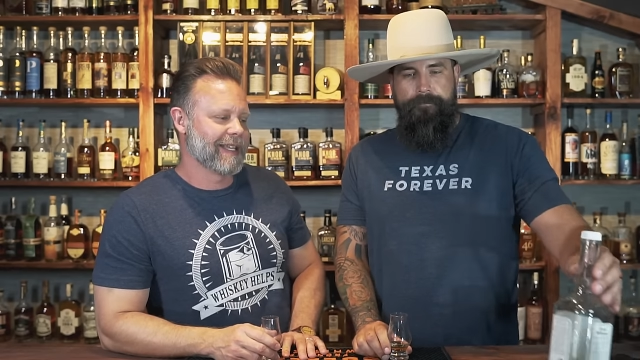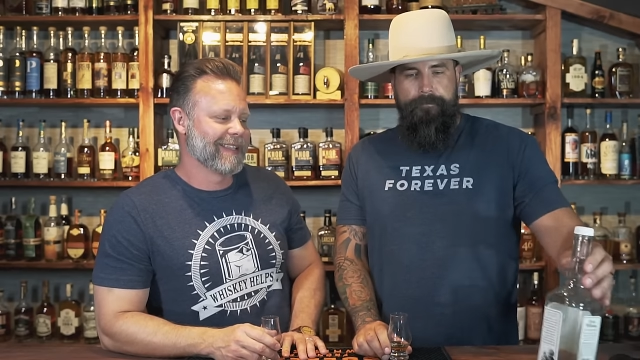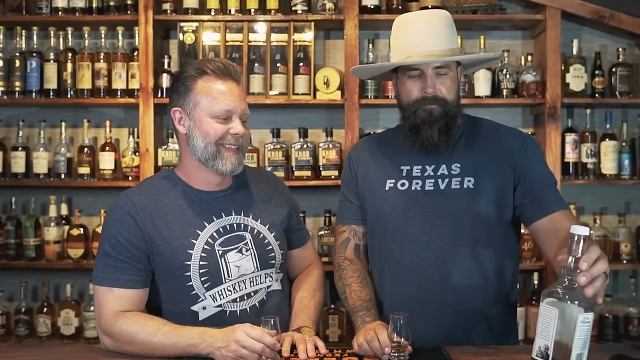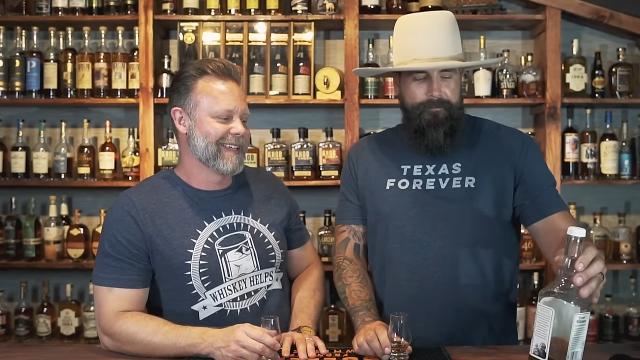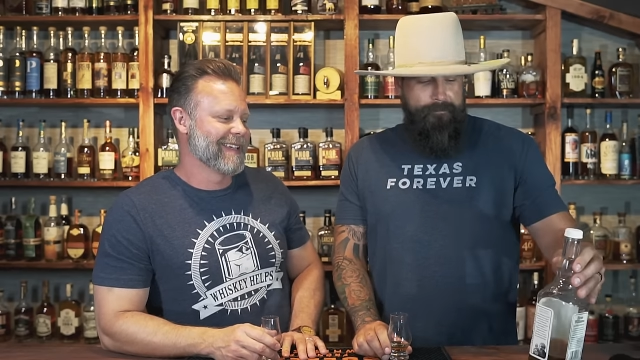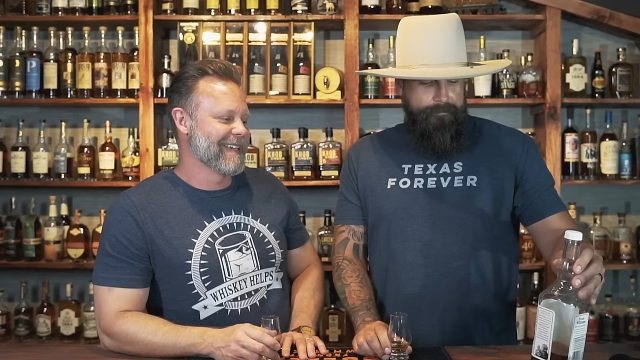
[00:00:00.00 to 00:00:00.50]
Speaker 1: and
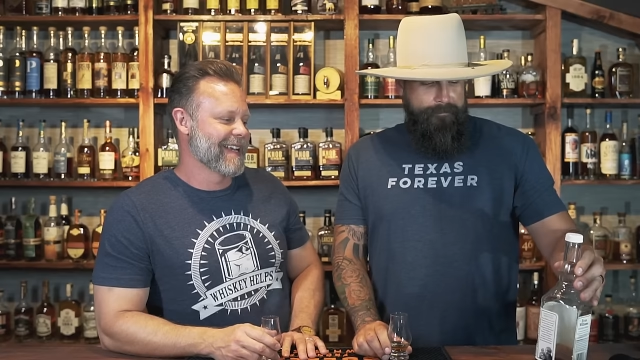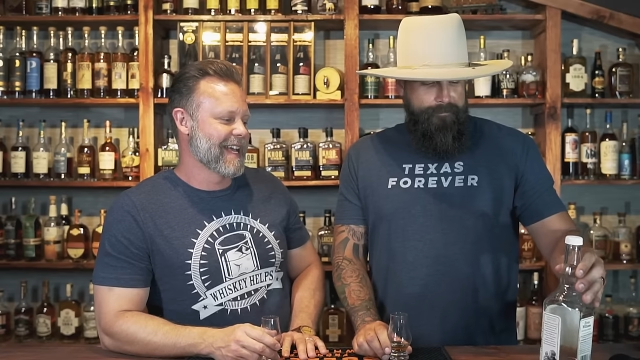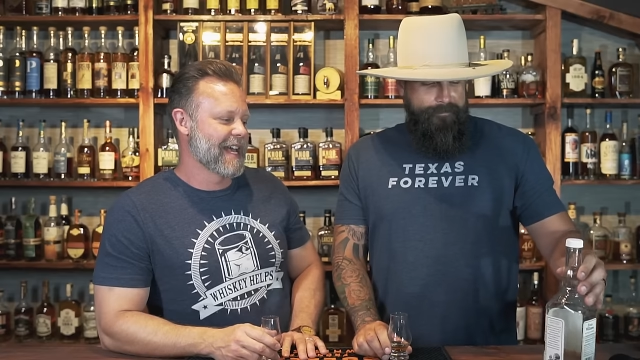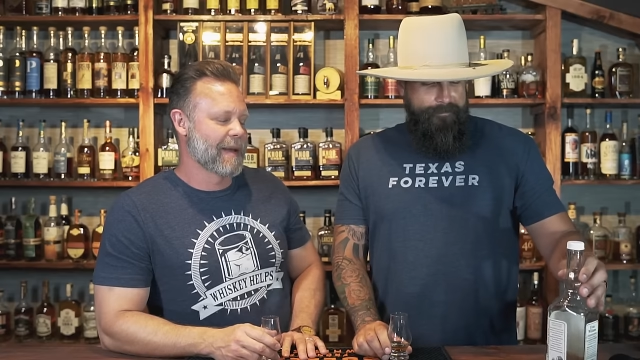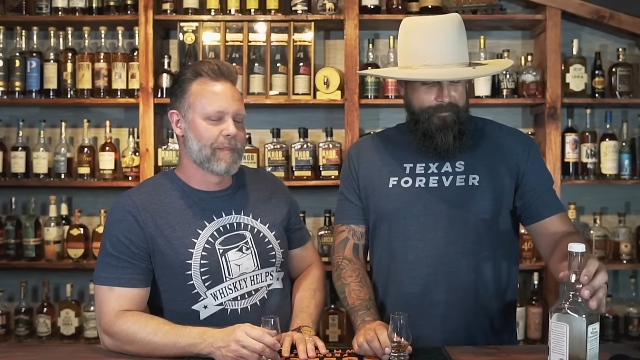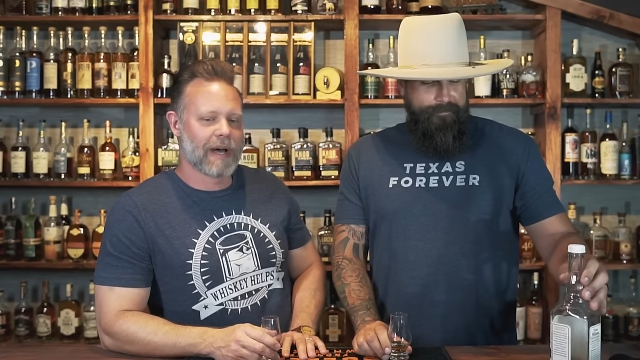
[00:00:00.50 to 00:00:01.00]
the
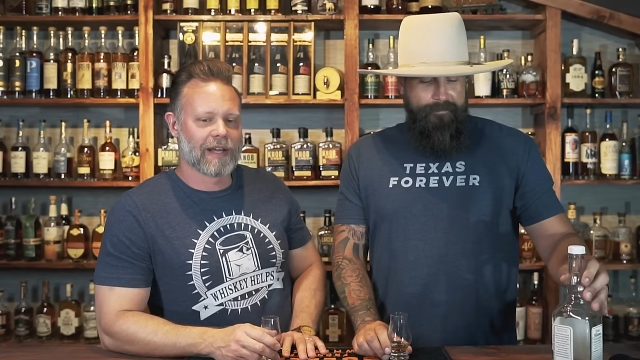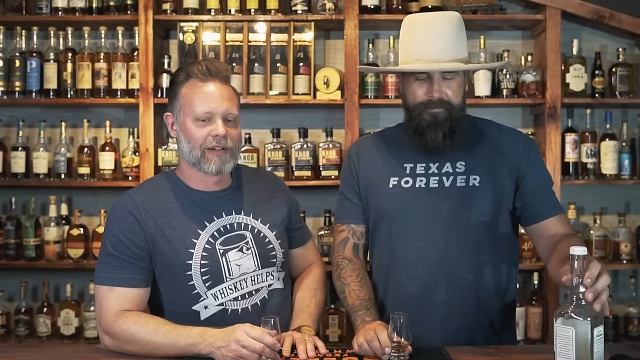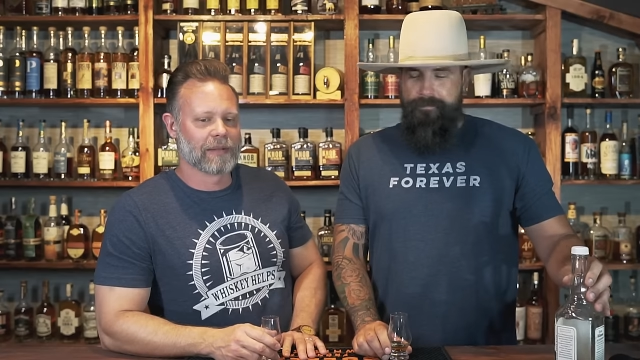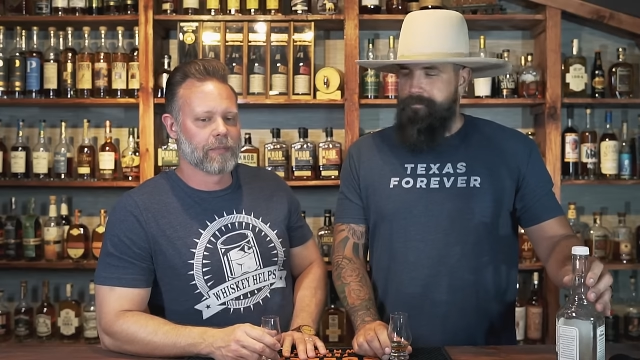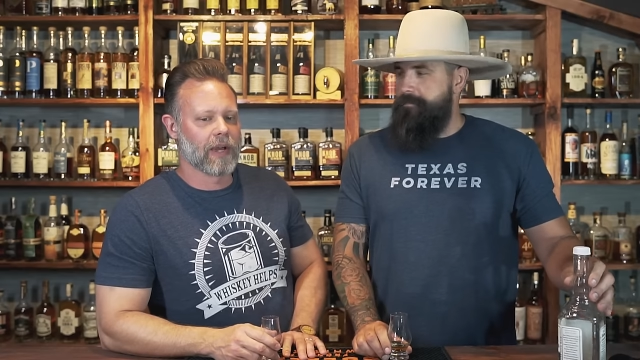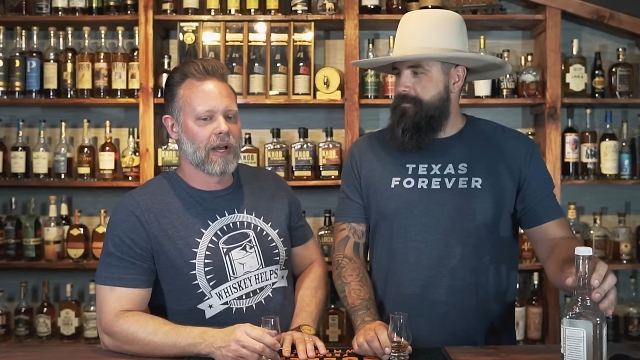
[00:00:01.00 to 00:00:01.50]
uh,
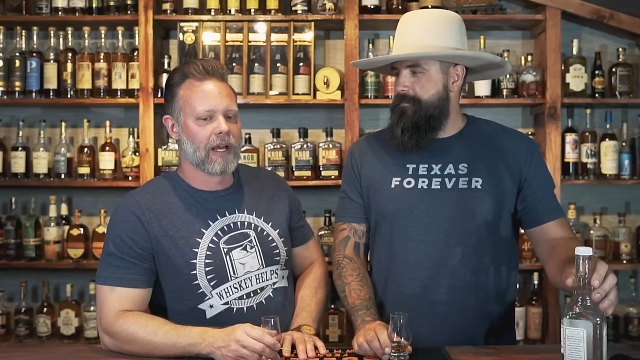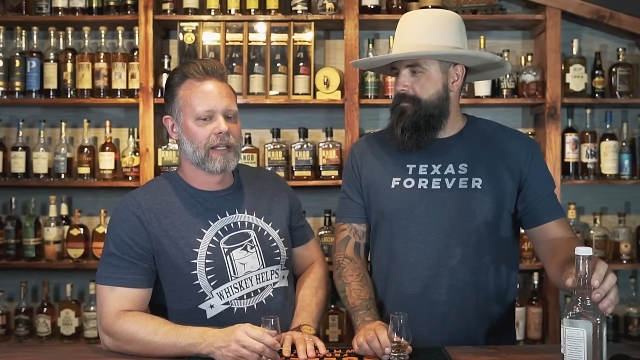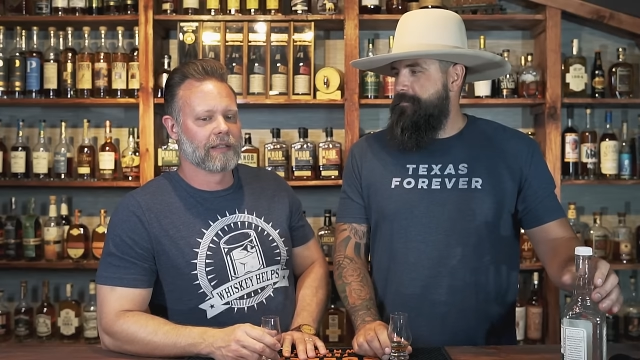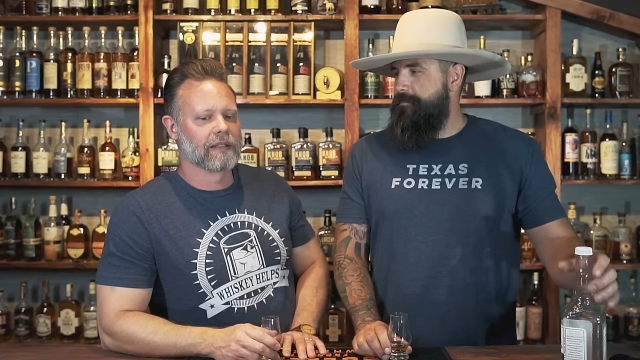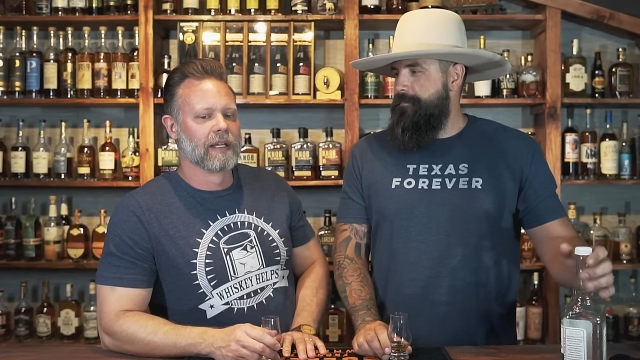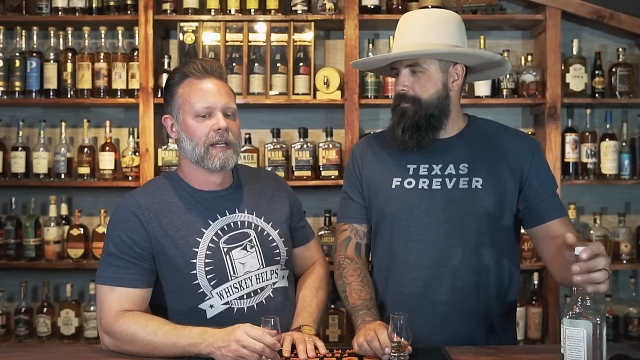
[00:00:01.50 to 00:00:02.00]
and
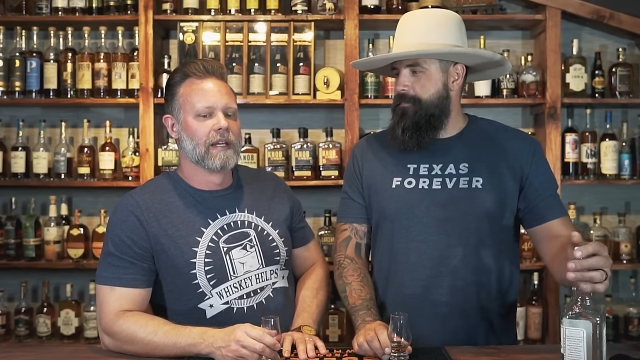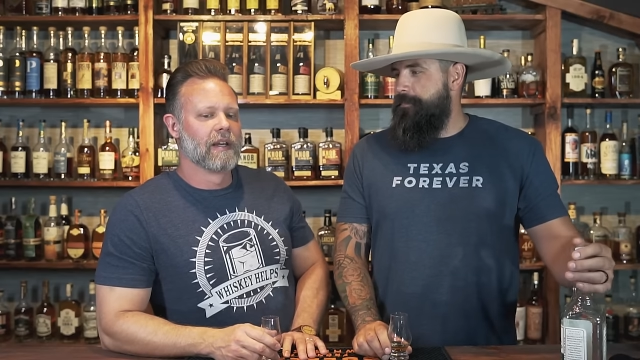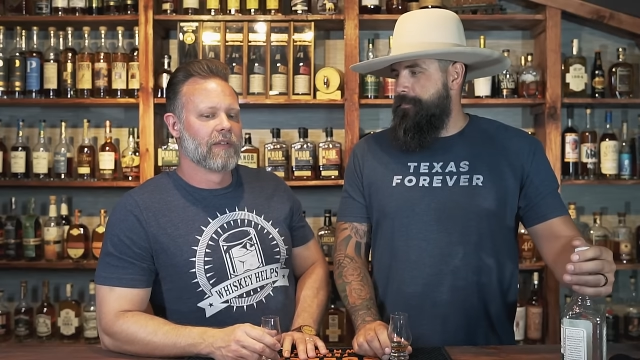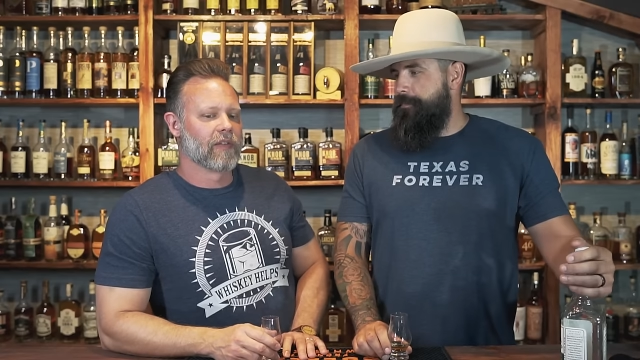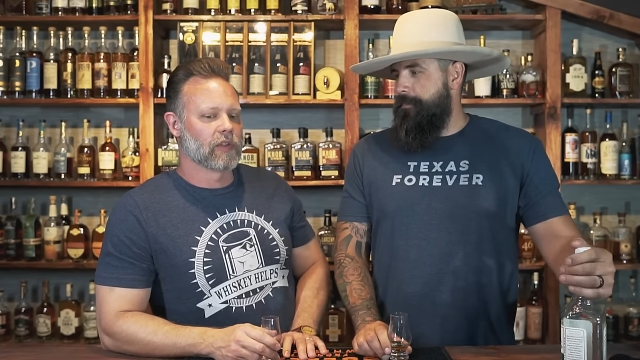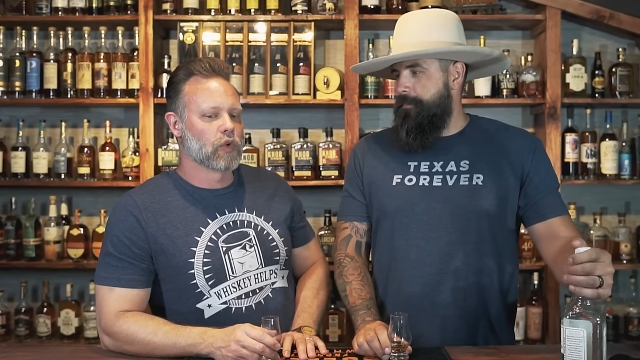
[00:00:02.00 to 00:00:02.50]
bond for